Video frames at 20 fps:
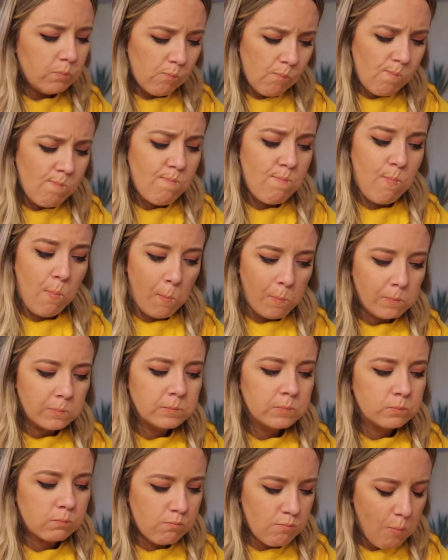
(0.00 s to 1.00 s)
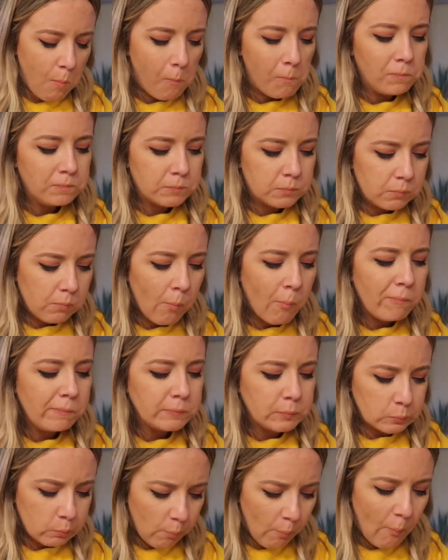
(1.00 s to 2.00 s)
Mmm. You like
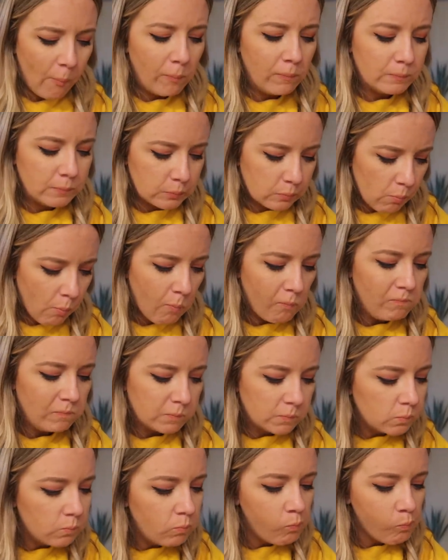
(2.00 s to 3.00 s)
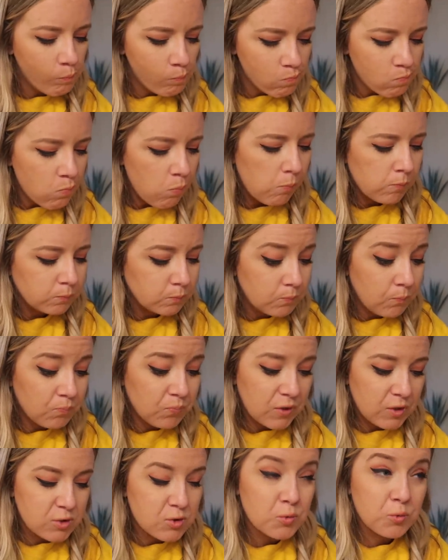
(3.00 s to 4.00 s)
that? Mm-hmm.
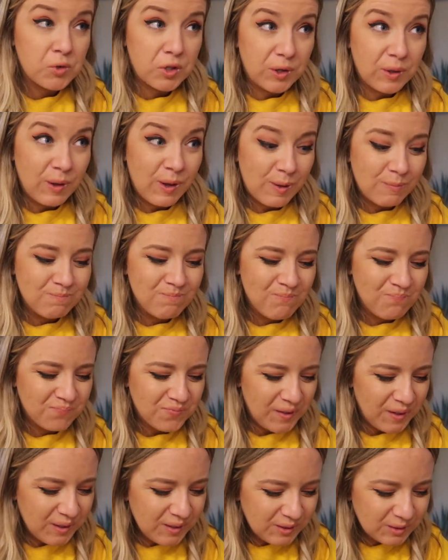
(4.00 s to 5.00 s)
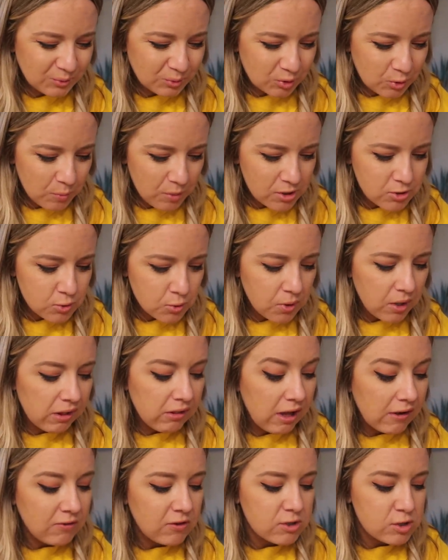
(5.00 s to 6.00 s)
It's really good. Thank you so much. Good. I
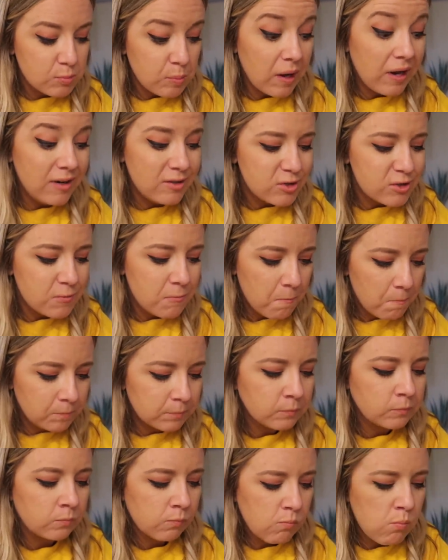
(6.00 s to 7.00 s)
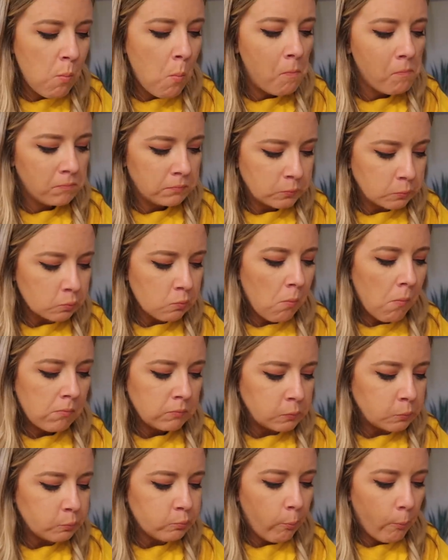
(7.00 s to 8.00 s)
like the spice. Yeah. If you want more, I
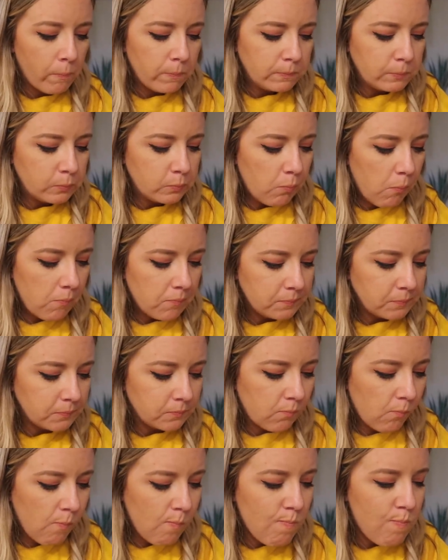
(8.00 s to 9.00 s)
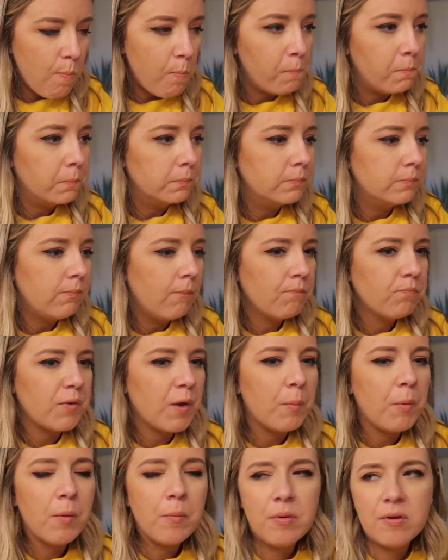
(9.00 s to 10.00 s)
have more of the red pepper flakes. Mm -hmm.
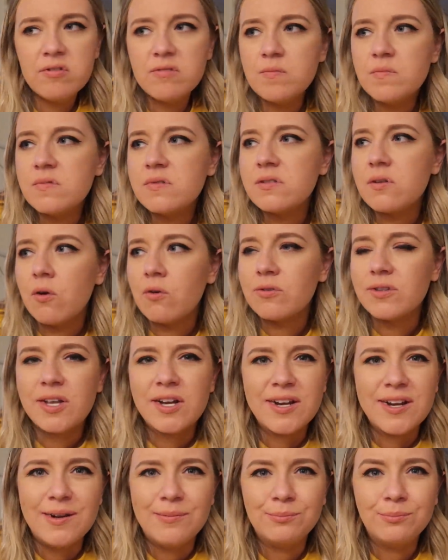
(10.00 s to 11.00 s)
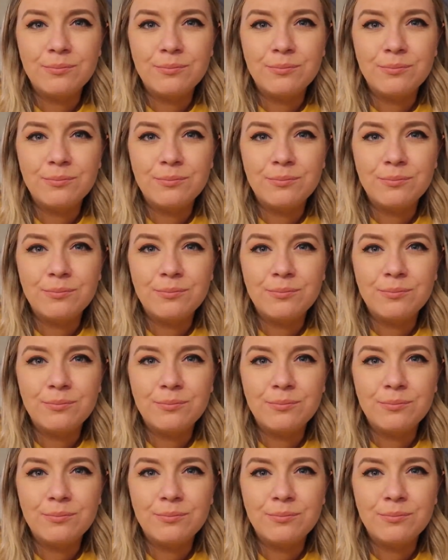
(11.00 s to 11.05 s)
I might put some salt on it.